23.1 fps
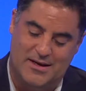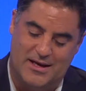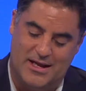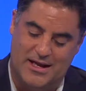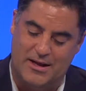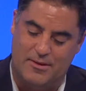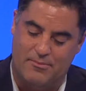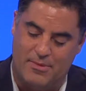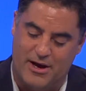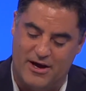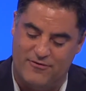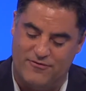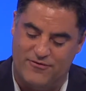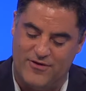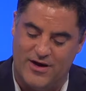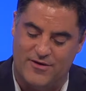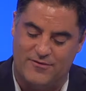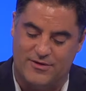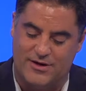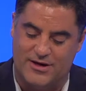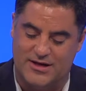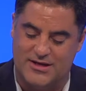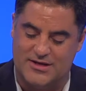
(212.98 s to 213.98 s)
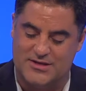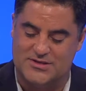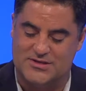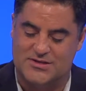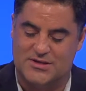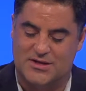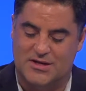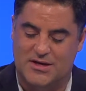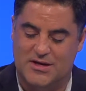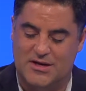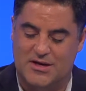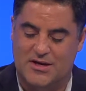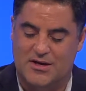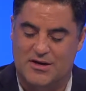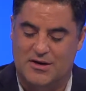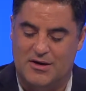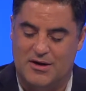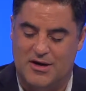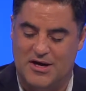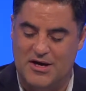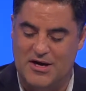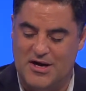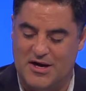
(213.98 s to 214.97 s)
And then my favorite is,
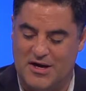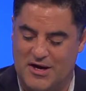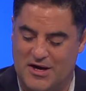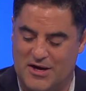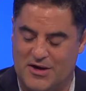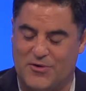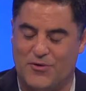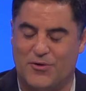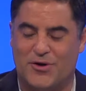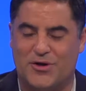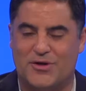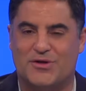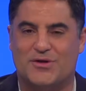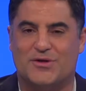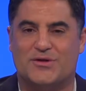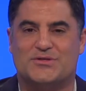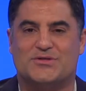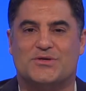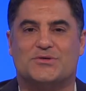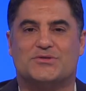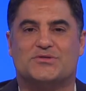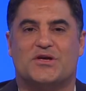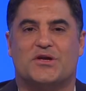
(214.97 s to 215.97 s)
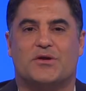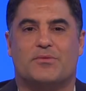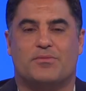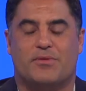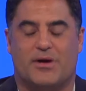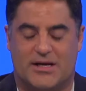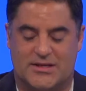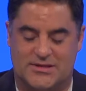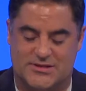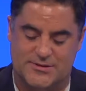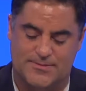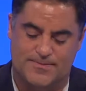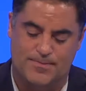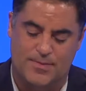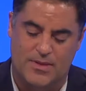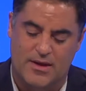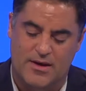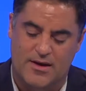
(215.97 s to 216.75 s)
according to the Associated Press,